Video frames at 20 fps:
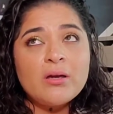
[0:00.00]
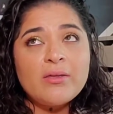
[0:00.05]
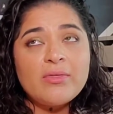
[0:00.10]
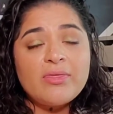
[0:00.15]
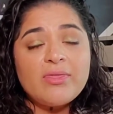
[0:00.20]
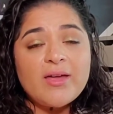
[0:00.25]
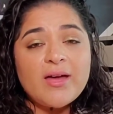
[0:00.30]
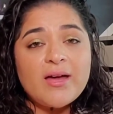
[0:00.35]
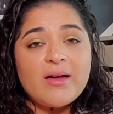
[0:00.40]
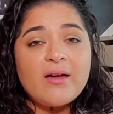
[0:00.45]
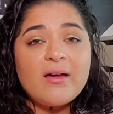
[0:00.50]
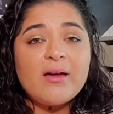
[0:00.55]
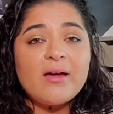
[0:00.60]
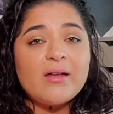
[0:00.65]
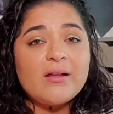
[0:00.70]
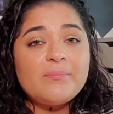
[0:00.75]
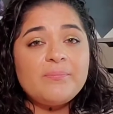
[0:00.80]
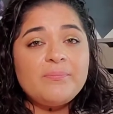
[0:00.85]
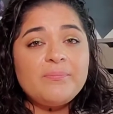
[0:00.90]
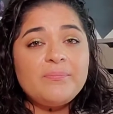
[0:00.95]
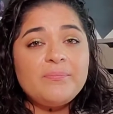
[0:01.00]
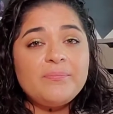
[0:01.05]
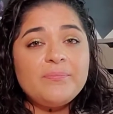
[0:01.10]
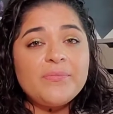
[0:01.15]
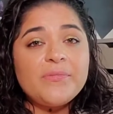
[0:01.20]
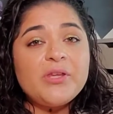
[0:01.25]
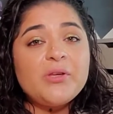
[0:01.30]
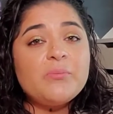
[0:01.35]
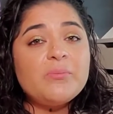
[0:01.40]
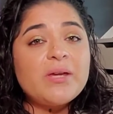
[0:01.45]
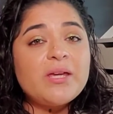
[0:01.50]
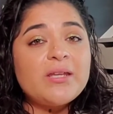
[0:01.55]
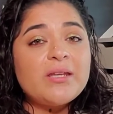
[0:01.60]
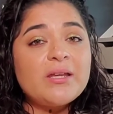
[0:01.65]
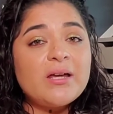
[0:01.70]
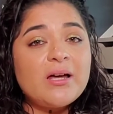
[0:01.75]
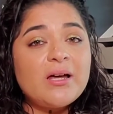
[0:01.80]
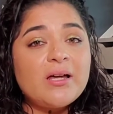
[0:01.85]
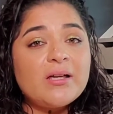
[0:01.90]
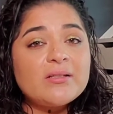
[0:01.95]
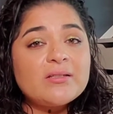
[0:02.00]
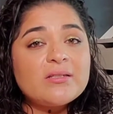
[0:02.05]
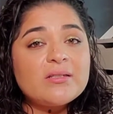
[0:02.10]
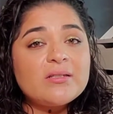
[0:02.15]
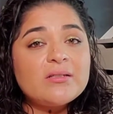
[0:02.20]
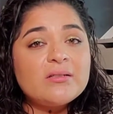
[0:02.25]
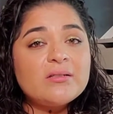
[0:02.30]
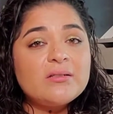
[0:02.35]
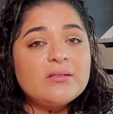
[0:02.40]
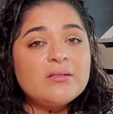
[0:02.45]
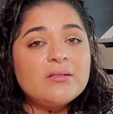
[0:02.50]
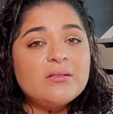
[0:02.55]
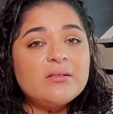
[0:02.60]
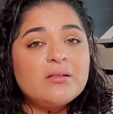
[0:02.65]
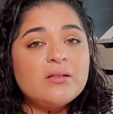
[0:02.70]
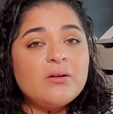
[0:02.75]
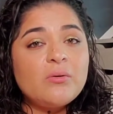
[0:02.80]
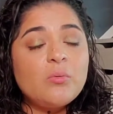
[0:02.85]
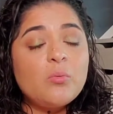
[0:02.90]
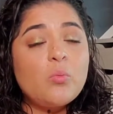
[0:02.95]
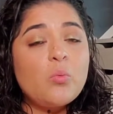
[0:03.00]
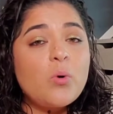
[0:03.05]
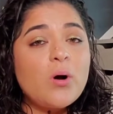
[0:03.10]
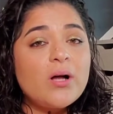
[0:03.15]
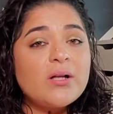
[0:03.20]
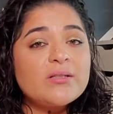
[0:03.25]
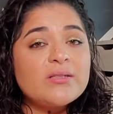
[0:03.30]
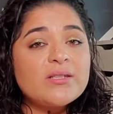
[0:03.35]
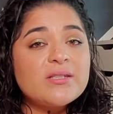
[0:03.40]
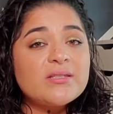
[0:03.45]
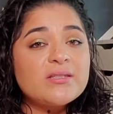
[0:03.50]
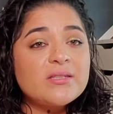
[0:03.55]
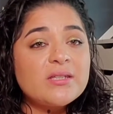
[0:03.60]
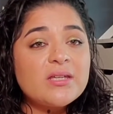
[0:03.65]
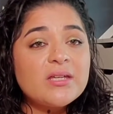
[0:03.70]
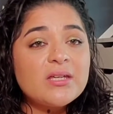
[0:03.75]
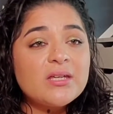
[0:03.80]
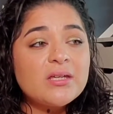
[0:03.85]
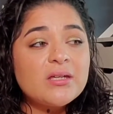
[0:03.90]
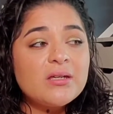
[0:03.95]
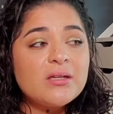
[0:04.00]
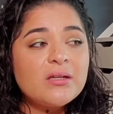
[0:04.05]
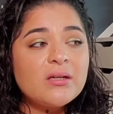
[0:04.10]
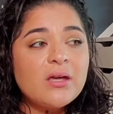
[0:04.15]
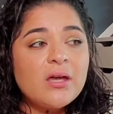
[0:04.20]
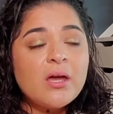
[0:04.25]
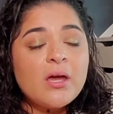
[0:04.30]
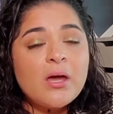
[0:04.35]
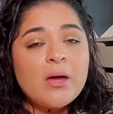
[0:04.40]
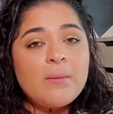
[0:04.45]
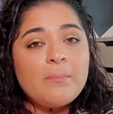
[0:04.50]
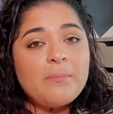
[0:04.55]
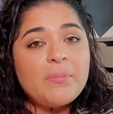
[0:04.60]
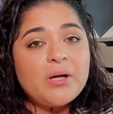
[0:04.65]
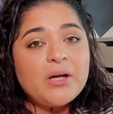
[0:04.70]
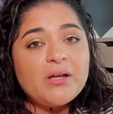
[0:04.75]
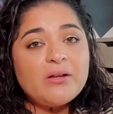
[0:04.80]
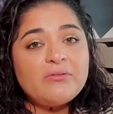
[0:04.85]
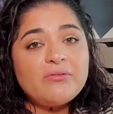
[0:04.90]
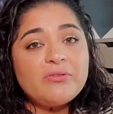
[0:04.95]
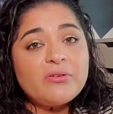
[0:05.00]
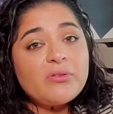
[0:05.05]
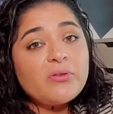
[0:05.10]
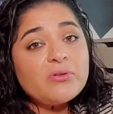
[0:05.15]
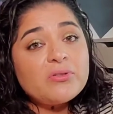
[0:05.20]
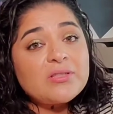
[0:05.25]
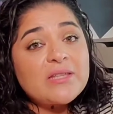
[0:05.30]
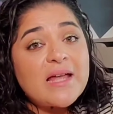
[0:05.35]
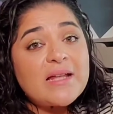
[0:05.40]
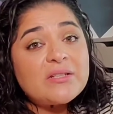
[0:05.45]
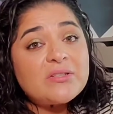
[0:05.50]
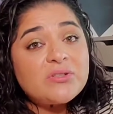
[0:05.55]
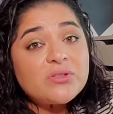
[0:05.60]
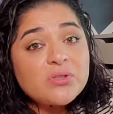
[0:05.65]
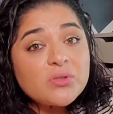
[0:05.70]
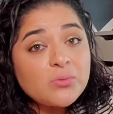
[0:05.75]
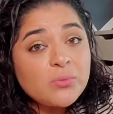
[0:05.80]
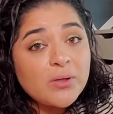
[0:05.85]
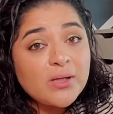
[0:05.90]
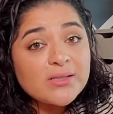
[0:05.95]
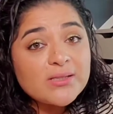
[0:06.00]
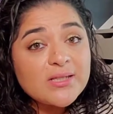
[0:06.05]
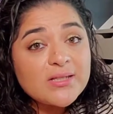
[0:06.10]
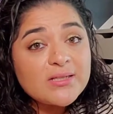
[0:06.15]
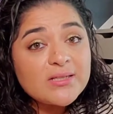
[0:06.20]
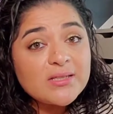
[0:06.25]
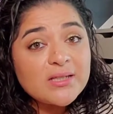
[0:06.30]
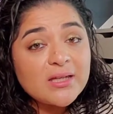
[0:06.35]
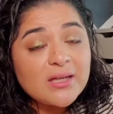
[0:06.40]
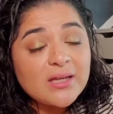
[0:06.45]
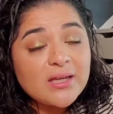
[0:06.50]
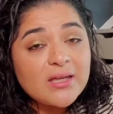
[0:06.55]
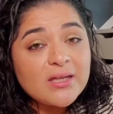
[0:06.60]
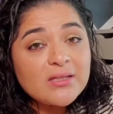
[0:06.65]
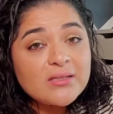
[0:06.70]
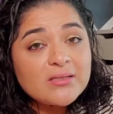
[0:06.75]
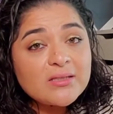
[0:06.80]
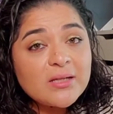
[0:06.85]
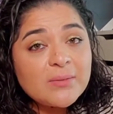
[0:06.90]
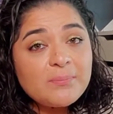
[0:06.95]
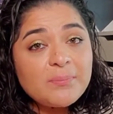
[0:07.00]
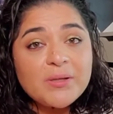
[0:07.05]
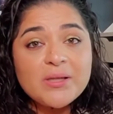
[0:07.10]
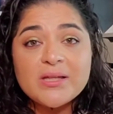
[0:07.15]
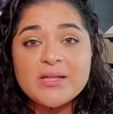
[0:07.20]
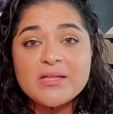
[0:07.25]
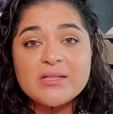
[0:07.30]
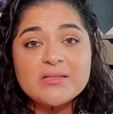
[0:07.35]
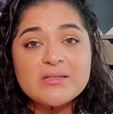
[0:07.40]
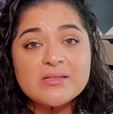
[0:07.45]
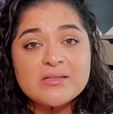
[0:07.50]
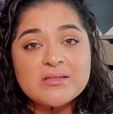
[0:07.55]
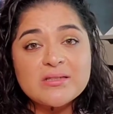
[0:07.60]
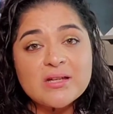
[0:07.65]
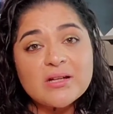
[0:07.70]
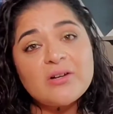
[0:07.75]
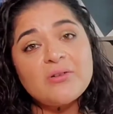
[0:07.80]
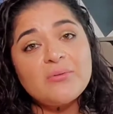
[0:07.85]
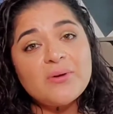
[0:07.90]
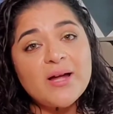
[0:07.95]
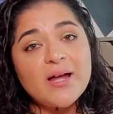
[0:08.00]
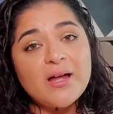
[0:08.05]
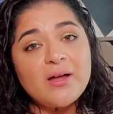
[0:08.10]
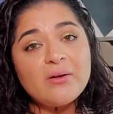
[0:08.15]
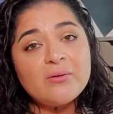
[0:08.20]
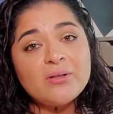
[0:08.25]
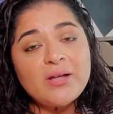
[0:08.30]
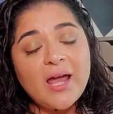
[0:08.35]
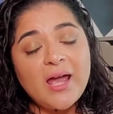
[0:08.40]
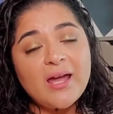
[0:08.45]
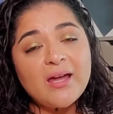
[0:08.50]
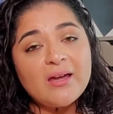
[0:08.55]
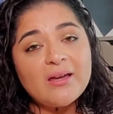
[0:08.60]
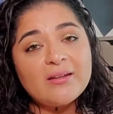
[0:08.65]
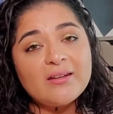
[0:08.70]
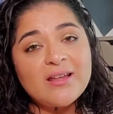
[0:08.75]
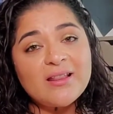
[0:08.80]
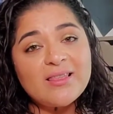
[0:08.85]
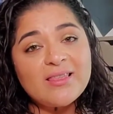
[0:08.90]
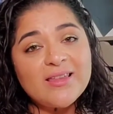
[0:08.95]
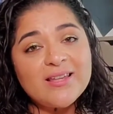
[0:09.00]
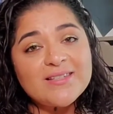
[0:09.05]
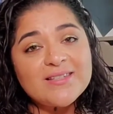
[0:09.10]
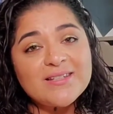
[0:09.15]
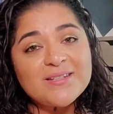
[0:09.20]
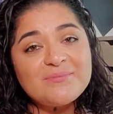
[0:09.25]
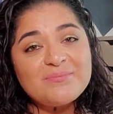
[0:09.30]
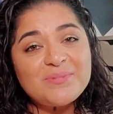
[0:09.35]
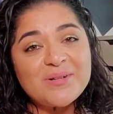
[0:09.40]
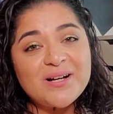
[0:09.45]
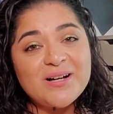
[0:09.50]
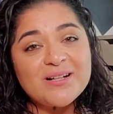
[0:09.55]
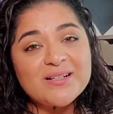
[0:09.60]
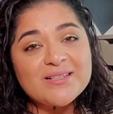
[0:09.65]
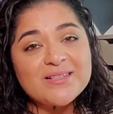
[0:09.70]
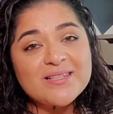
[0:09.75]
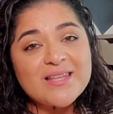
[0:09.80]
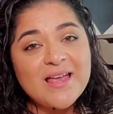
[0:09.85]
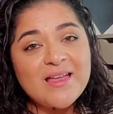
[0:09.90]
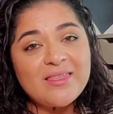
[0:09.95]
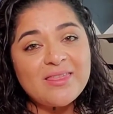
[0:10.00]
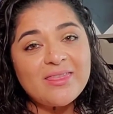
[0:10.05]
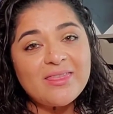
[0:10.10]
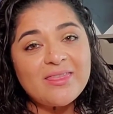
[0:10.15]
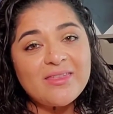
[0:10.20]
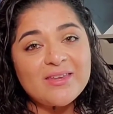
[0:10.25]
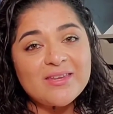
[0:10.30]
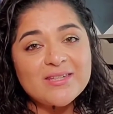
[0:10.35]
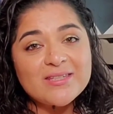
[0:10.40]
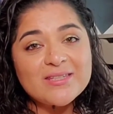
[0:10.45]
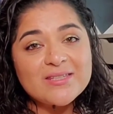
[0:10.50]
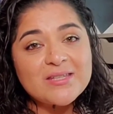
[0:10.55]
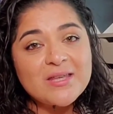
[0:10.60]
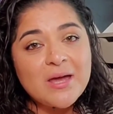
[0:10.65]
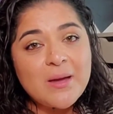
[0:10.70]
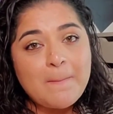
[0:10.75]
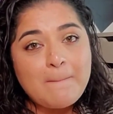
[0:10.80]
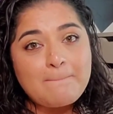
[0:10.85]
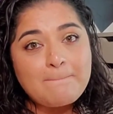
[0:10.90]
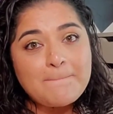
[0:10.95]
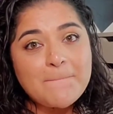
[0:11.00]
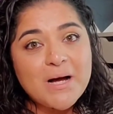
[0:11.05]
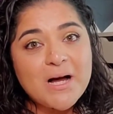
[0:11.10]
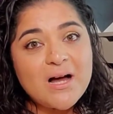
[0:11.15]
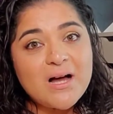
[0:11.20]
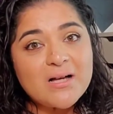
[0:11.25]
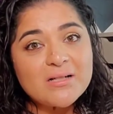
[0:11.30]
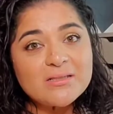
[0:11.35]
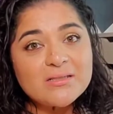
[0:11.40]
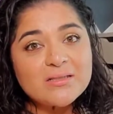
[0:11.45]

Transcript: that you may not want to see. But for those that do want to see it, please stick around and let's unbox this box